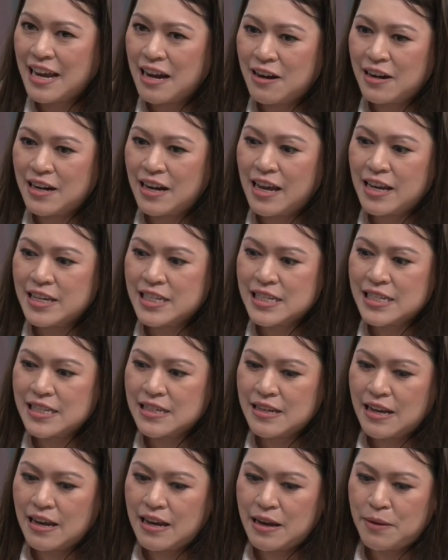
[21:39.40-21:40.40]
our
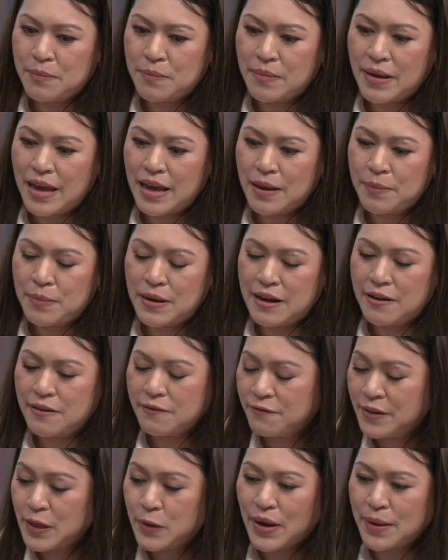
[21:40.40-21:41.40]
last a
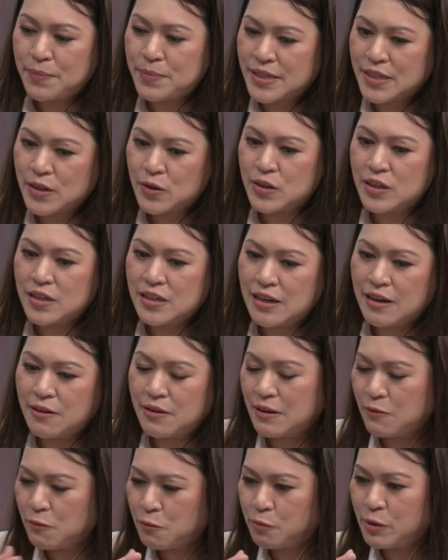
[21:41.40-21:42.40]
few episodes,
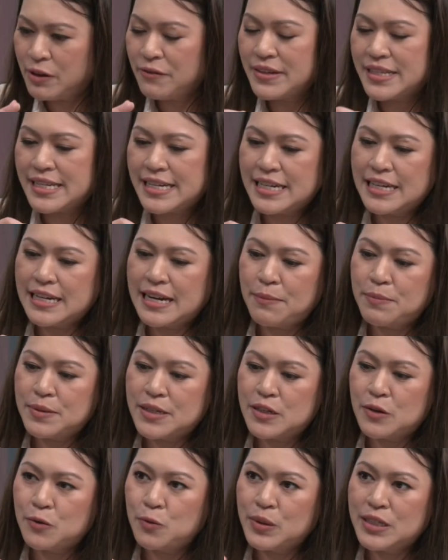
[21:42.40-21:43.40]
previously in an
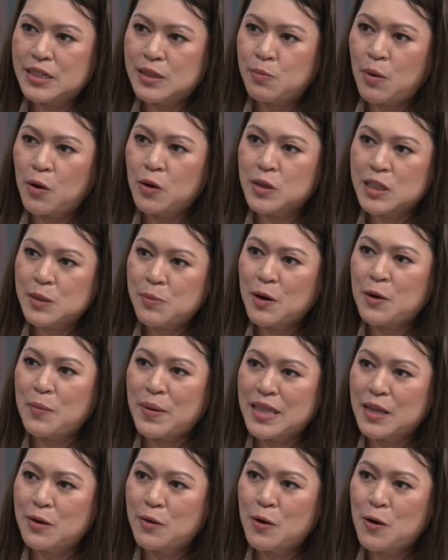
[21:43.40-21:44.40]
episode, we spoke
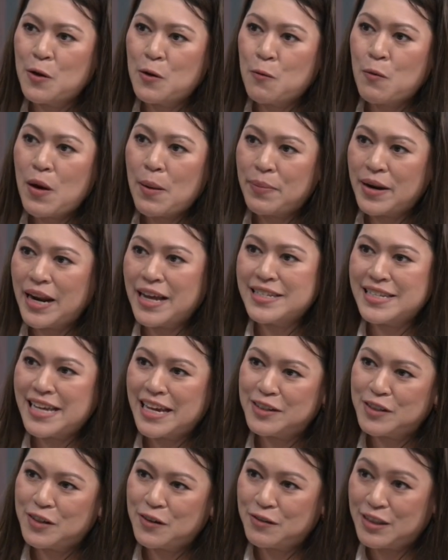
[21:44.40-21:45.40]
about the
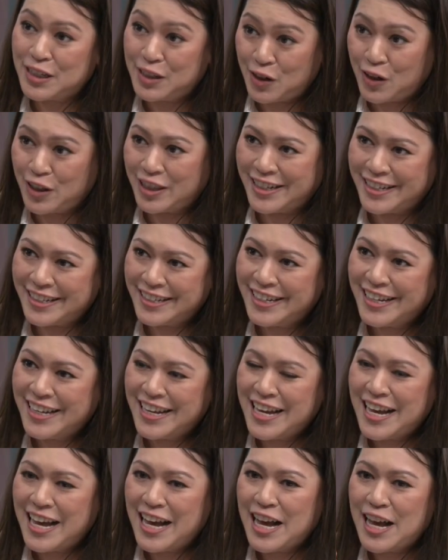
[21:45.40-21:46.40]
weaponization of the dollar.
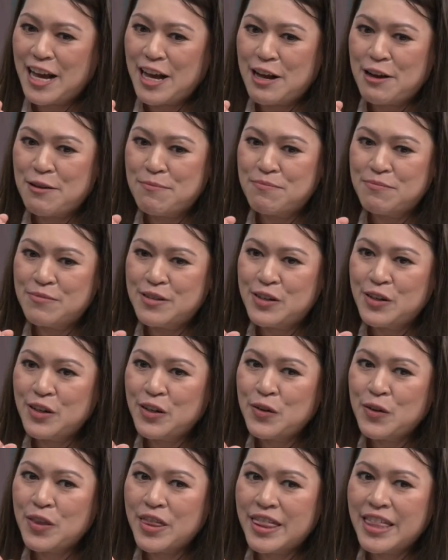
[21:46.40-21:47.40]
Do
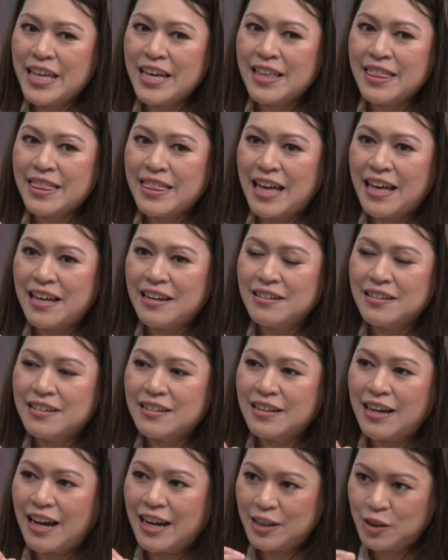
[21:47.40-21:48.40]
you think that
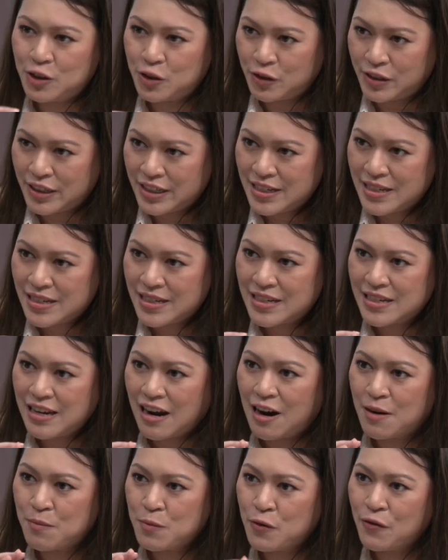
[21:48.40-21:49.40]
countries
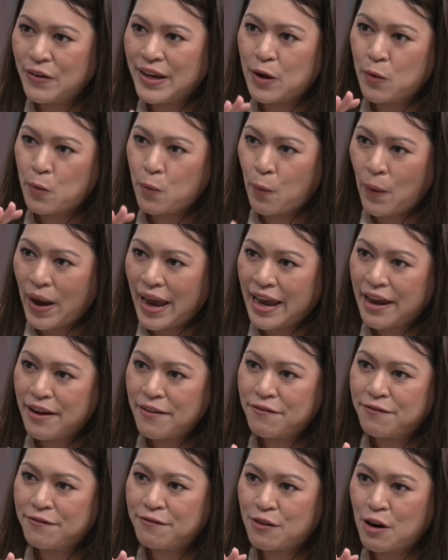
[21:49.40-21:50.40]
are moving away
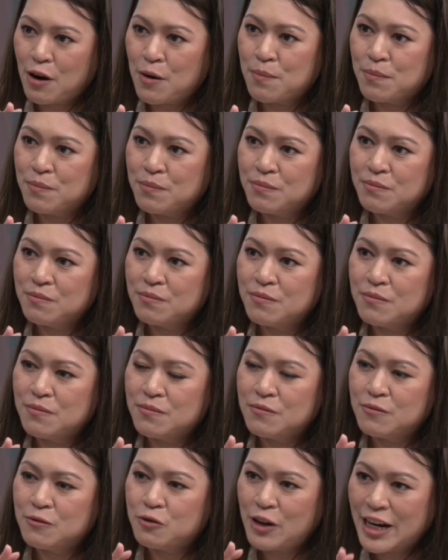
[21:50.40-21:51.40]
from
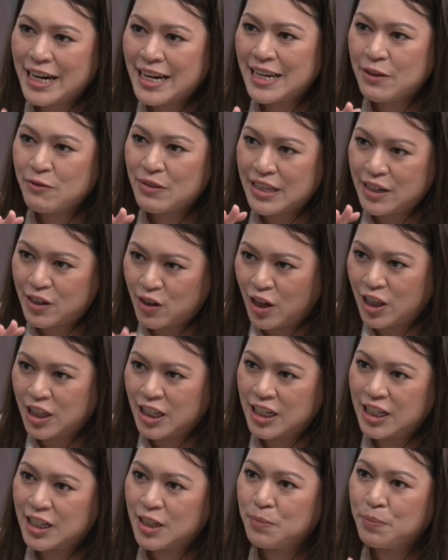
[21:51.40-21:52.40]
trading with the
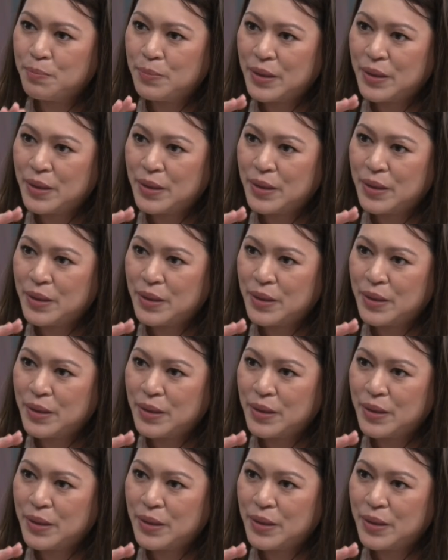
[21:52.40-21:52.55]
dollar